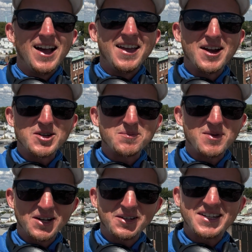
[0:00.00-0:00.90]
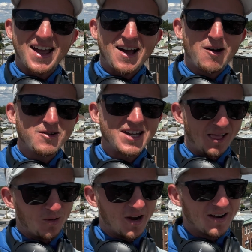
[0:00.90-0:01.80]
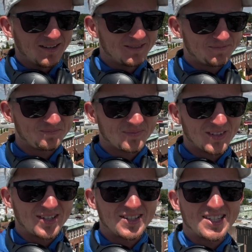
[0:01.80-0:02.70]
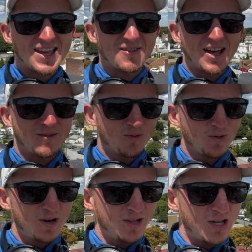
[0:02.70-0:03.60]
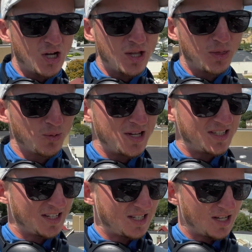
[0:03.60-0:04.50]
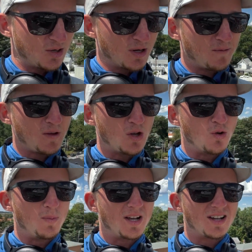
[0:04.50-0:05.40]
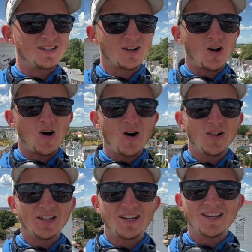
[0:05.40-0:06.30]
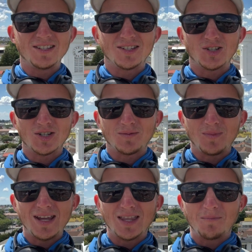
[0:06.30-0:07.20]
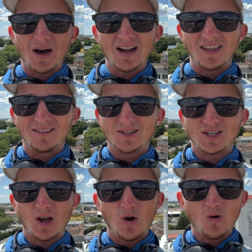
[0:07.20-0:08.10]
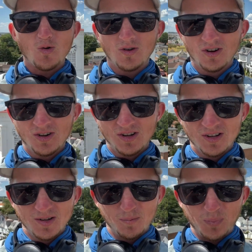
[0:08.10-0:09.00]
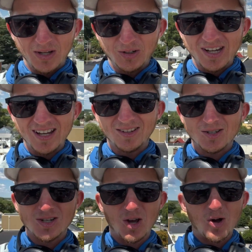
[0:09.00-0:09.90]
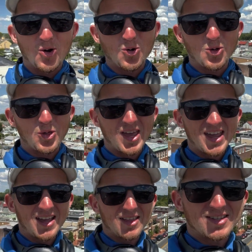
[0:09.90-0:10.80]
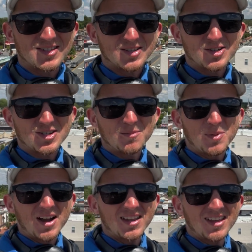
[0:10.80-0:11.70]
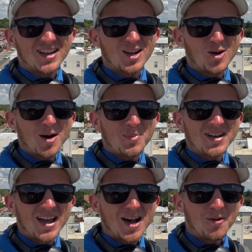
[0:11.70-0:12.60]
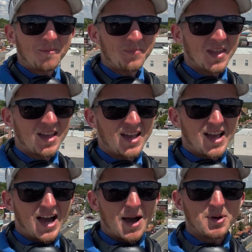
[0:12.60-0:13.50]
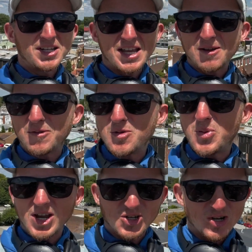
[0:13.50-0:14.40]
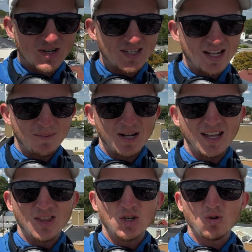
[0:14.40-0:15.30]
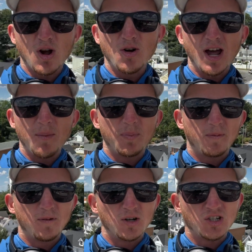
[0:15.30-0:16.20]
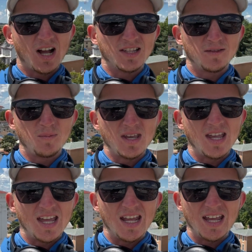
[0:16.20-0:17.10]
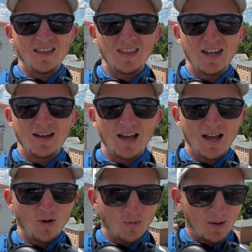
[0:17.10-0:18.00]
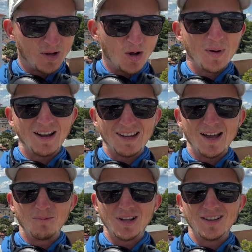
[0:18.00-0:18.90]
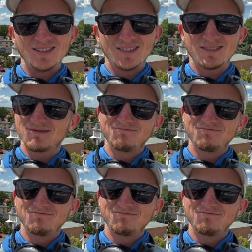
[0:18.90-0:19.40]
Here's Middletown, Delaware. You can see I've got a really good 360-degree view because all it is just me and the bucket. There's no building, there's no thing. is just a bucket that can go up and down. I'm going to take a few pictures, and then I'm going to get the drone up for shots of me in it, and then we'll probably go back down because